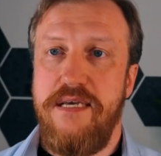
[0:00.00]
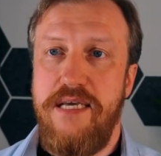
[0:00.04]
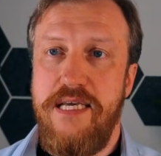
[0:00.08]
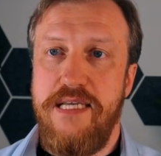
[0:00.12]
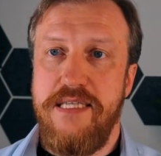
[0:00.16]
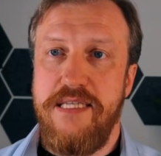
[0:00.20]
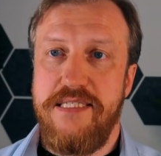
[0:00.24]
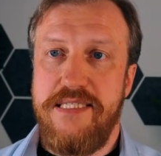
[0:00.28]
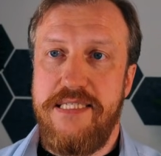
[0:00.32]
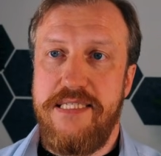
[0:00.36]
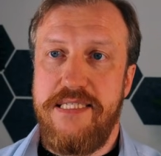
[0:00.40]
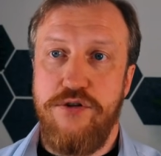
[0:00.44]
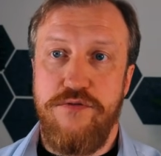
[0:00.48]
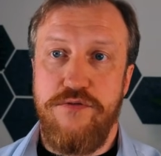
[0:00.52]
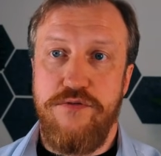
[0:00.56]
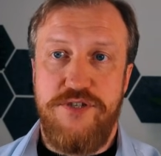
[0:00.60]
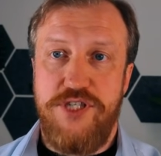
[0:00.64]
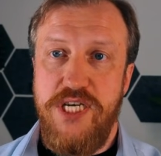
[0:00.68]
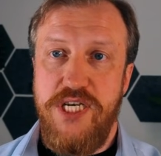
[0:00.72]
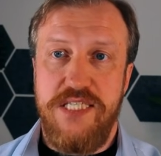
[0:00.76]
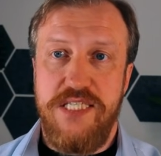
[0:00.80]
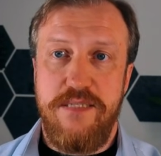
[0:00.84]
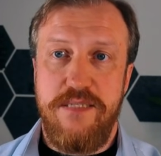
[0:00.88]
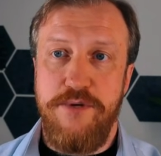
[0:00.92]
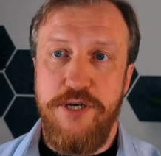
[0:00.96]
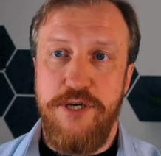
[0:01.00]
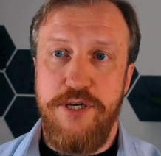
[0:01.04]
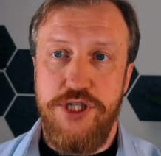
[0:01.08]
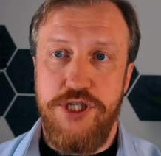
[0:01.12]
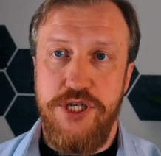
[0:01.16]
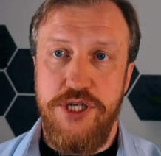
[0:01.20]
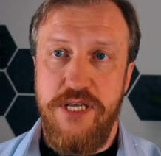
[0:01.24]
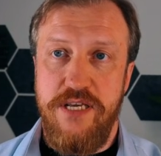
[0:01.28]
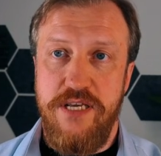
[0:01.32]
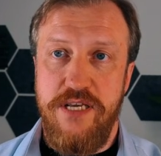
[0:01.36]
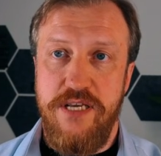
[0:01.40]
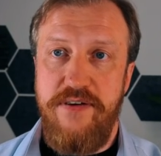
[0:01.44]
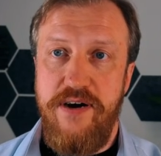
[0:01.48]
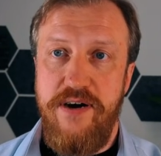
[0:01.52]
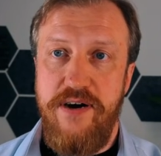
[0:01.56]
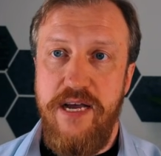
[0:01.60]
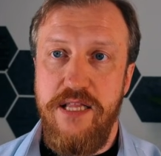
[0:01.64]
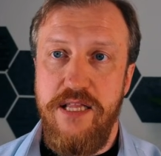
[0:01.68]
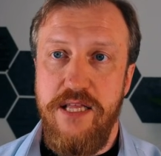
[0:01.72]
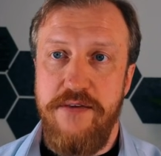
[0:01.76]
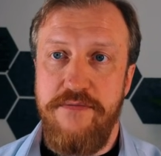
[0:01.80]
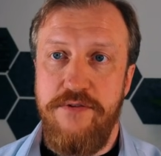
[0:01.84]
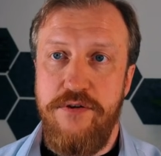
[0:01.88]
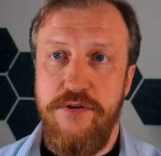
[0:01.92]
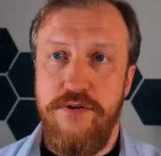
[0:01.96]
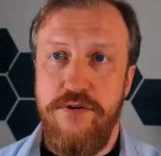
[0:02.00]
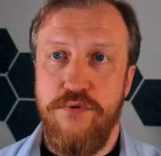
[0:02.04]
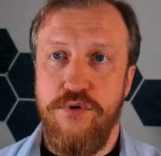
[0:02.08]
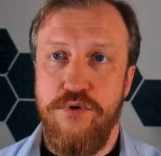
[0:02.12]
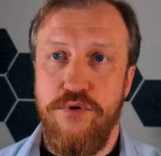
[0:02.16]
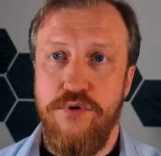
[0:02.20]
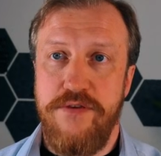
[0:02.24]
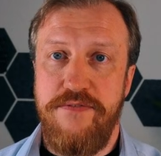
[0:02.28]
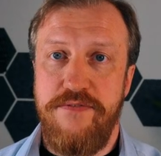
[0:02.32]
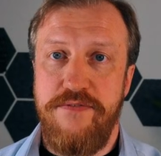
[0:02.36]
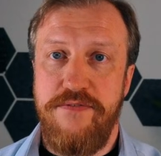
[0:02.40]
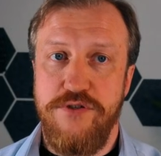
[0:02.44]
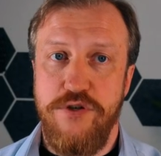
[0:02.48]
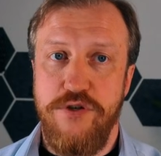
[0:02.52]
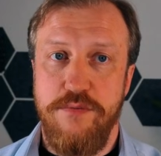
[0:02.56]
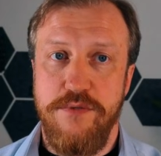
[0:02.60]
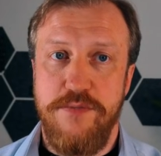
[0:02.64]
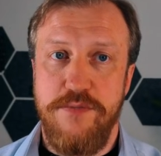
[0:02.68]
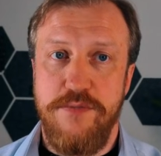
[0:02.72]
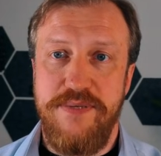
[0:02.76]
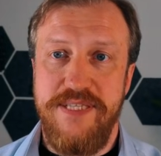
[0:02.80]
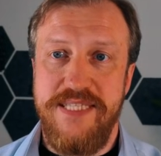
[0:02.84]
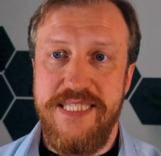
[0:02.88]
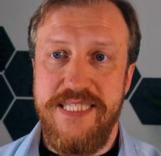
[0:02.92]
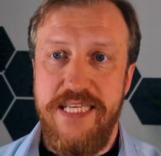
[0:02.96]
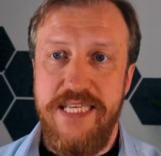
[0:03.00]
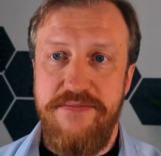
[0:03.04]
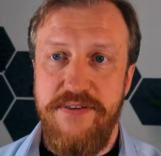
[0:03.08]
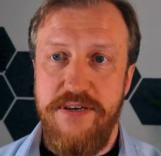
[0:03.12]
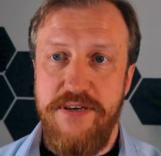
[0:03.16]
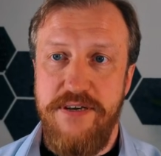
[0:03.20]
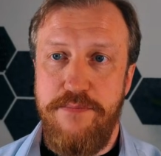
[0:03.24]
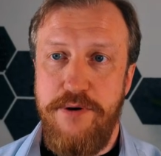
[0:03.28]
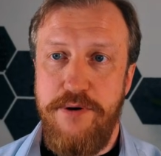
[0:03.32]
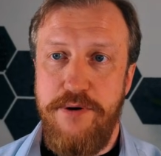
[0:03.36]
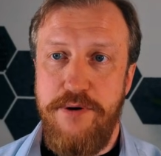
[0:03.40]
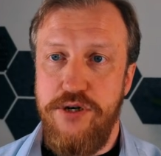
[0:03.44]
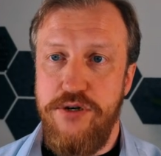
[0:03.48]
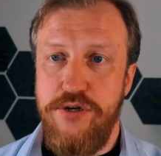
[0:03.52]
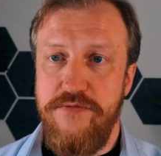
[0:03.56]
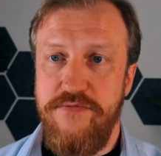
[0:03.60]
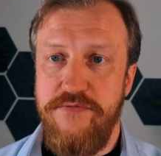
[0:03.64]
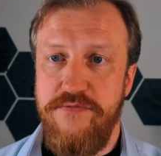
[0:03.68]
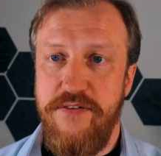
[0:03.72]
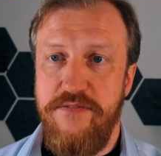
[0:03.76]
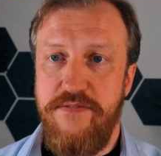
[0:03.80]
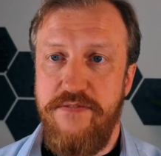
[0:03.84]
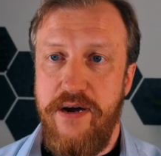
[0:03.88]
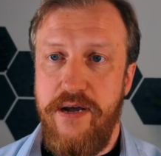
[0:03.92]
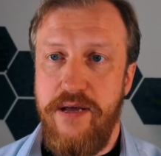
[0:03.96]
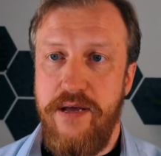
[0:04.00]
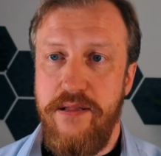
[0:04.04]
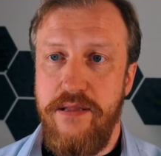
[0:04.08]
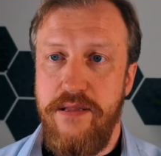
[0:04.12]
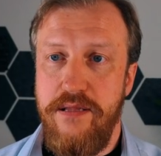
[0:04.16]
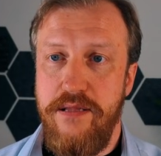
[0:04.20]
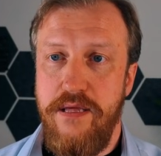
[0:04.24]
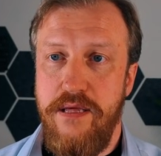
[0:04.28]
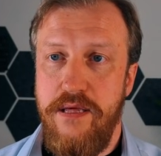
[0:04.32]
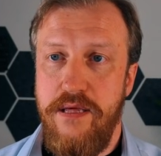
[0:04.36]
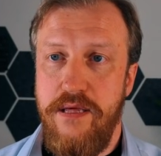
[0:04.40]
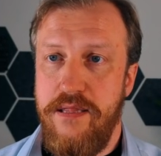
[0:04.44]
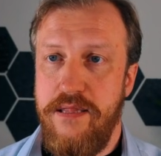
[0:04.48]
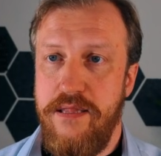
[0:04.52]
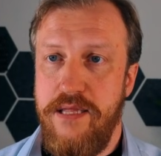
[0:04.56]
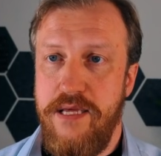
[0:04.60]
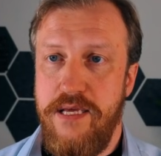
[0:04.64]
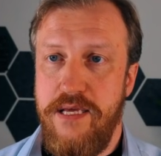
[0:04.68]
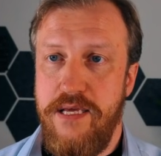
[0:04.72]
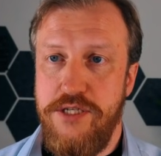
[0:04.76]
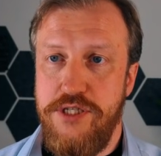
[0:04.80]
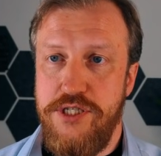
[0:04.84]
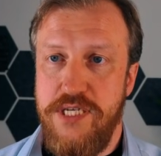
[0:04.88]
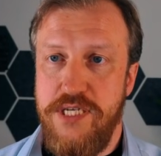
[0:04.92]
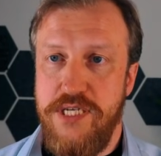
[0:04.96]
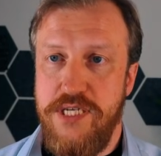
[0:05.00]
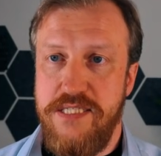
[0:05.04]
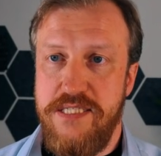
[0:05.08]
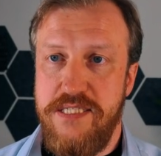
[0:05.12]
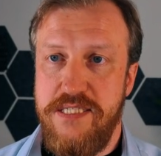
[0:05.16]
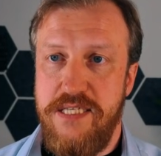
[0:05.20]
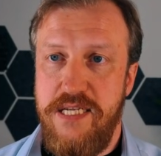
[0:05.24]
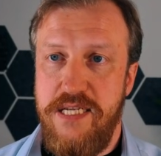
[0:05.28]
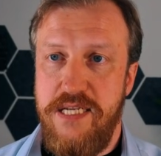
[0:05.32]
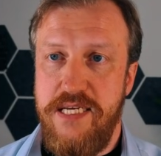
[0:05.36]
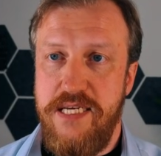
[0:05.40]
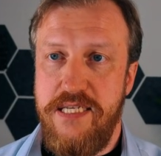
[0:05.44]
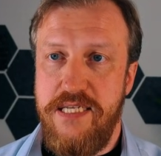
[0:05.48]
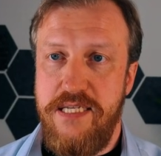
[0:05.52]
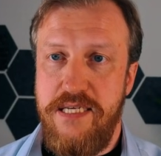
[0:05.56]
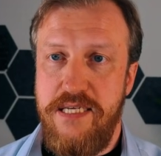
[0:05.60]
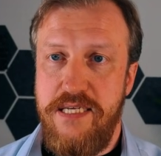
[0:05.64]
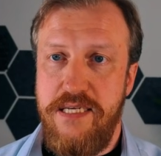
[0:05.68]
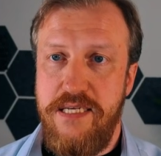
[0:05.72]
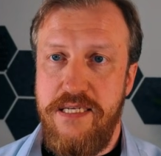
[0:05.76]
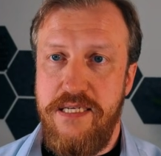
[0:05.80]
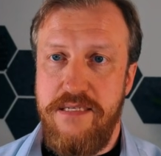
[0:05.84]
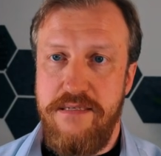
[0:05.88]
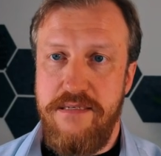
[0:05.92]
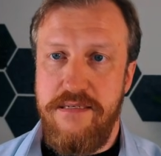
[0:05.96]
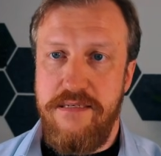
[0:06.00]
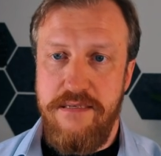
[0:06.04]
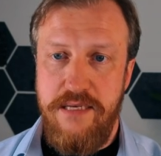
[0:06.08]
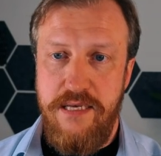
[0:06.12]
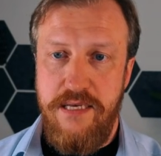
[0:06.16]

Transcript: instead of just mentioning file, if you work with some specific part of a file, then just select it